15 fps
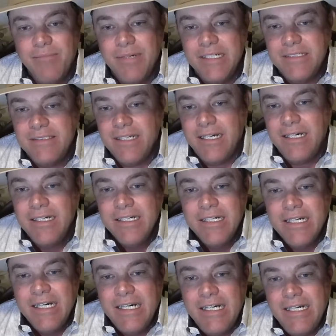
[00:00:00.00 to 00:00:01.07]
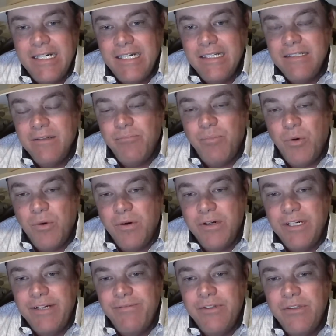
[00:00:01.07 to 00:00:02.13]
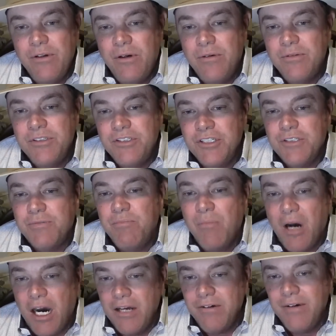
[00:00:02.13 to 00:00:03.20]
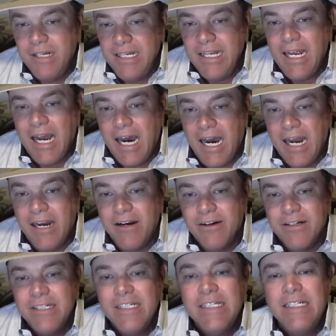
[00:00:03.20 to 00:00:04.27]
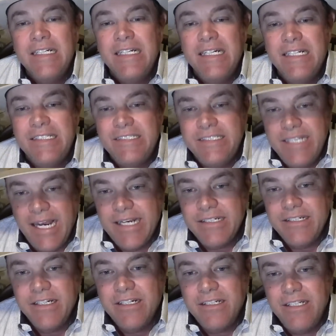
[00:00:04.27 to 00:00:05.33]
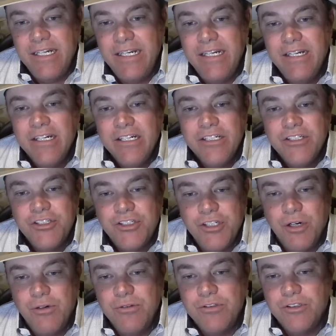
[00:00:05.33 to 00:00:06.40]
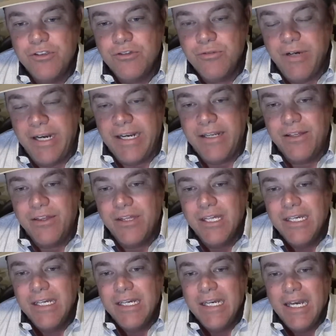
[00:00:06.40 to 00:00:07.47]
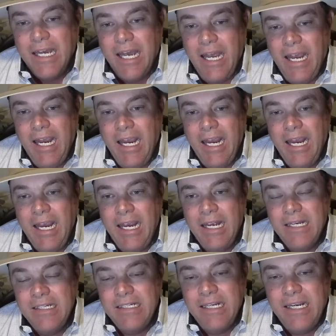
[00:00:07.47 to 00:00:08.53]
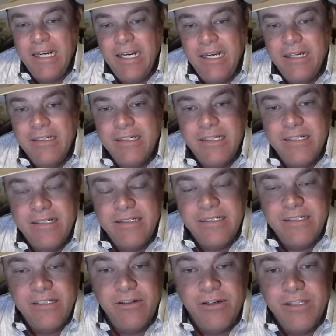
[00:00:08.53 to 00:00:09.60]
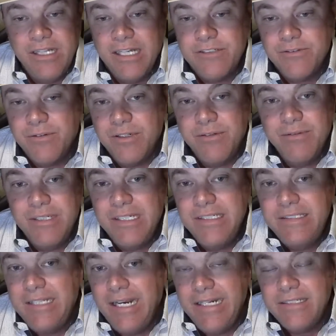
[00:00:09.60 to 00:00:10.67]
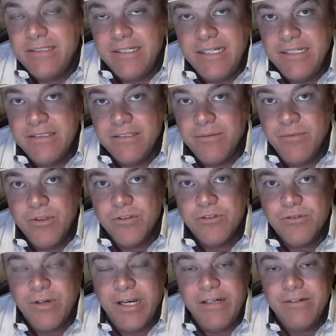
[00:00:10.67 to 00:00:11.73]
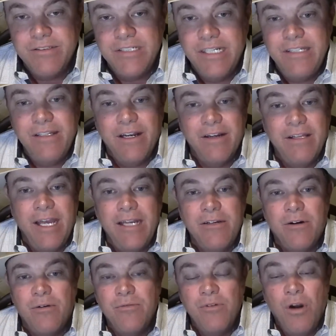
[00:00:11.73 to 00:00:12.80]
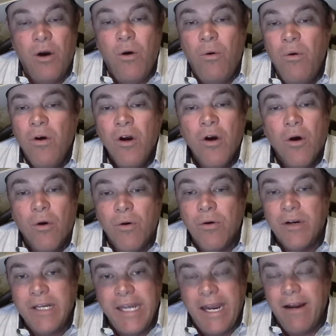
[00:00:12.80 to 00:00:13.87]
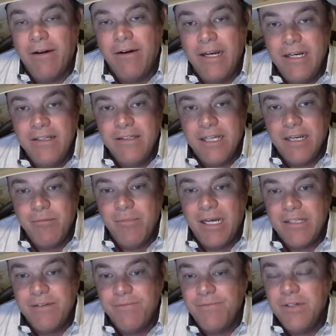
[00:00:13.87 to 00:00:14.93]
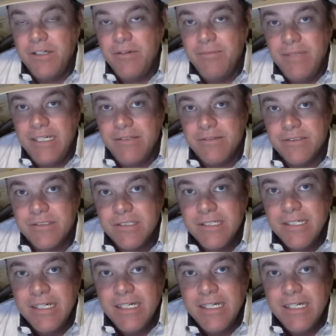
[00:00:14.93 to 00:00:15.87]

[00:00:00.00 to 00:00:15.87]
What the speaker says: but the board, even though it was just moderately higher, it technically showed strength. And that's what it really takes to get some of those traders in there. They don't know or care anything about the fundamentals.